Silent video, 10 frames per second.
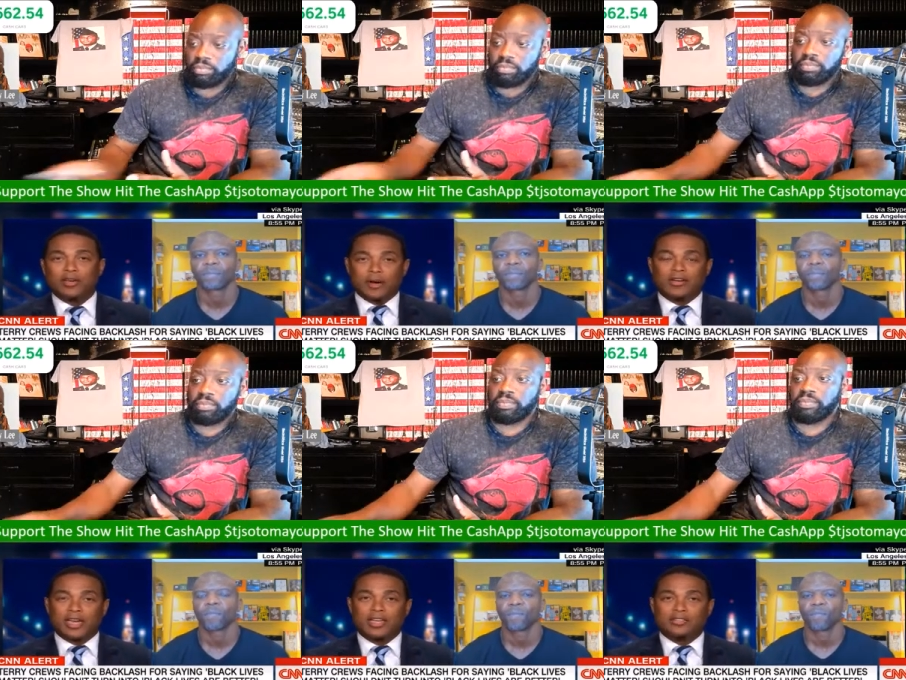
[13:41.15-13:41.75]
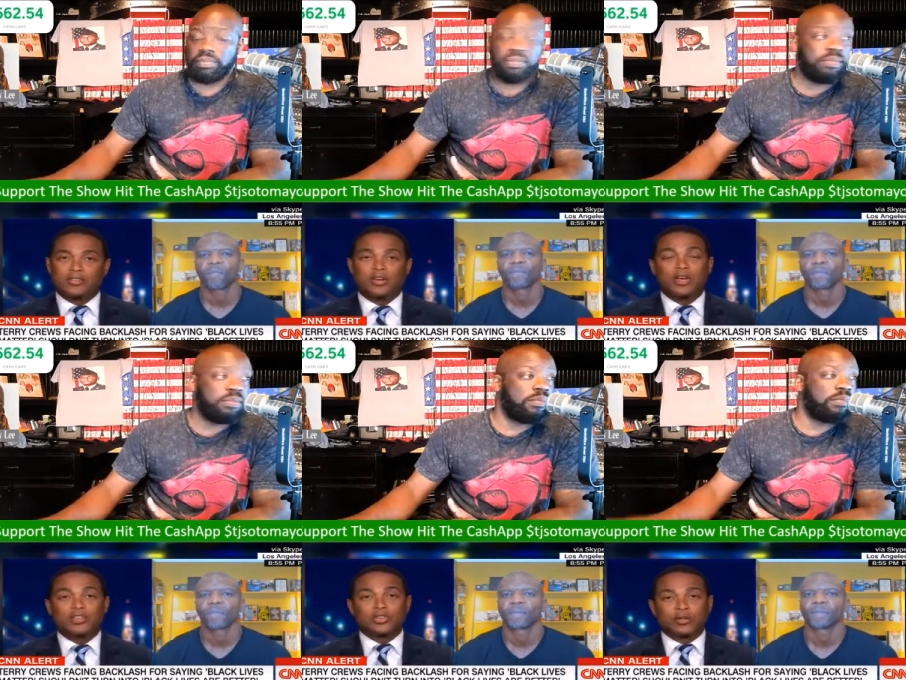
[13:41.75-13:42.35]
Speaker 1: about cancer.
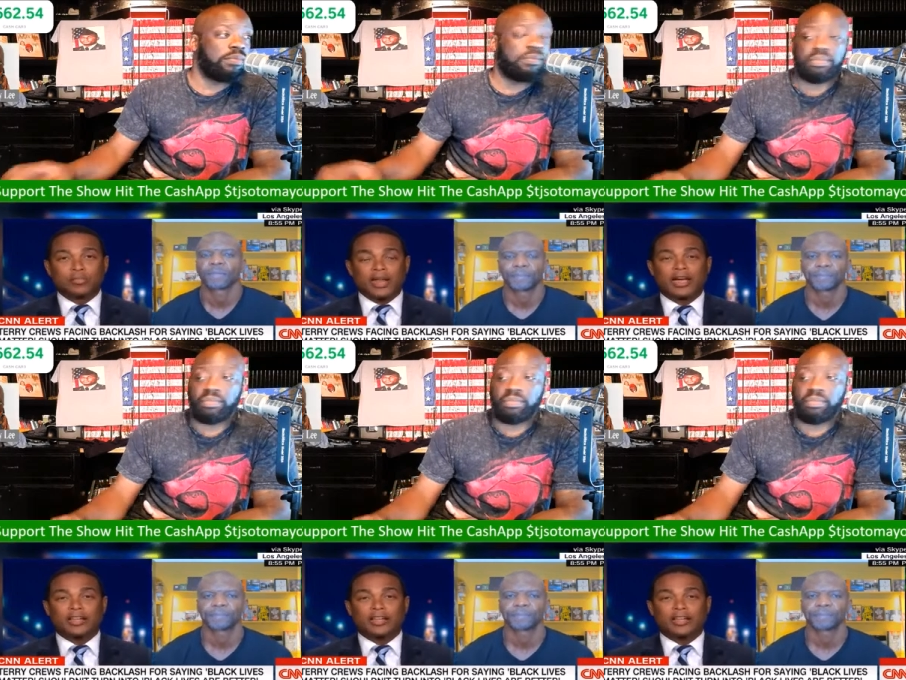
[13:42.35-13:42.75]
So the Black